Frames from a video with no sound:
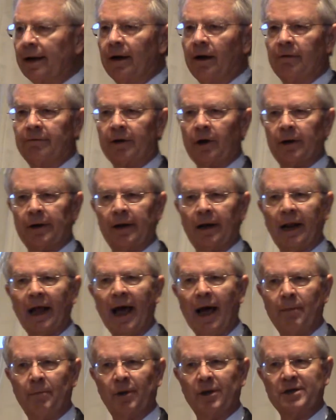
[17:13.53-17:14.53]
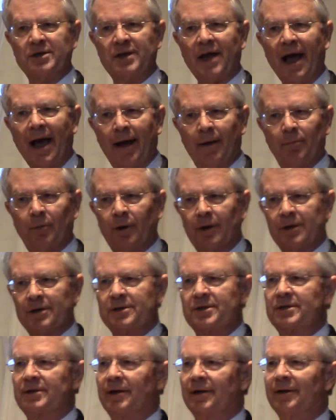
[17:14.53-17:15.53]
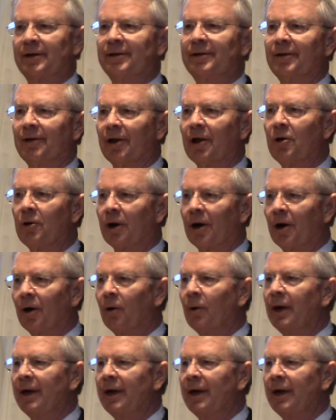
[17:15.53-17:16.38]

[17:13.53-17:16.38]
of our little apples to apples logo